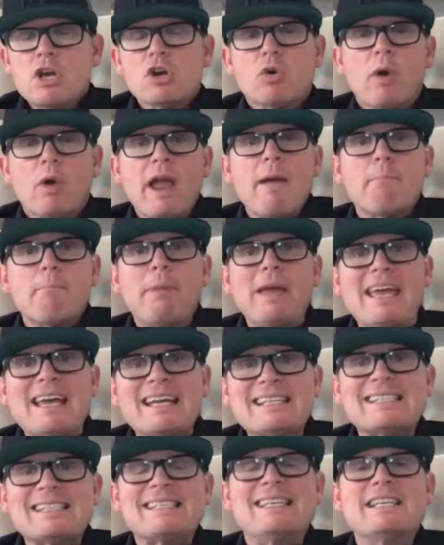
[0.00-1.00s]
Grant
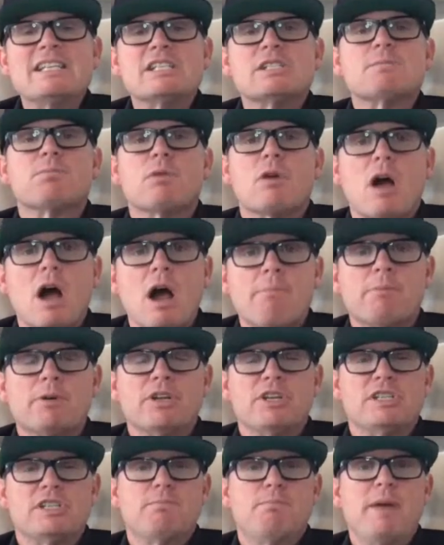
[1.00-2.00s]
picks his
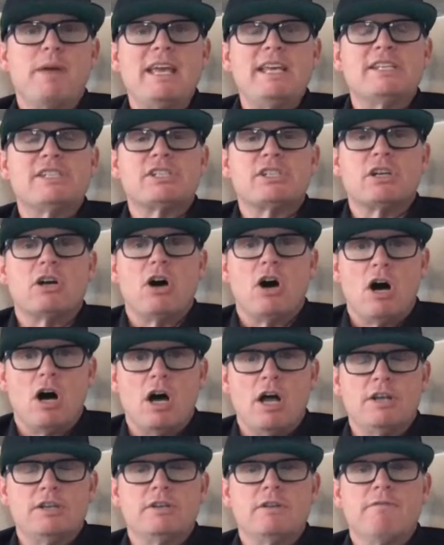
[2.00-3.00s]
properties based
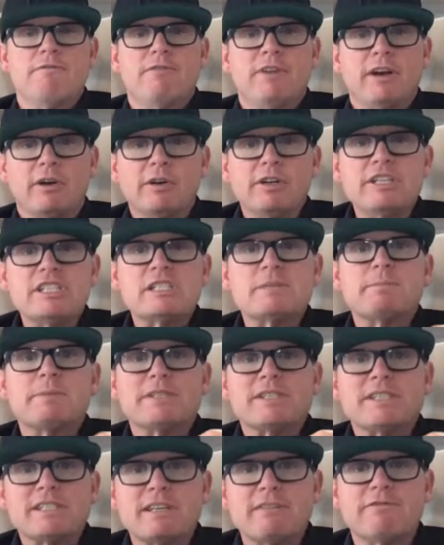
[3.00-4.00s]
on very
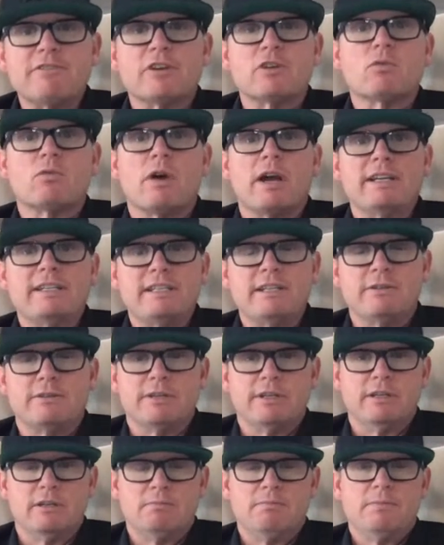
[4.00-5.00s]
specific
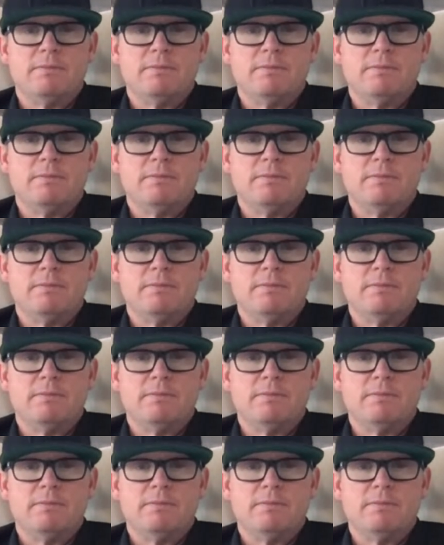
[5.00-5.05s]
criteria.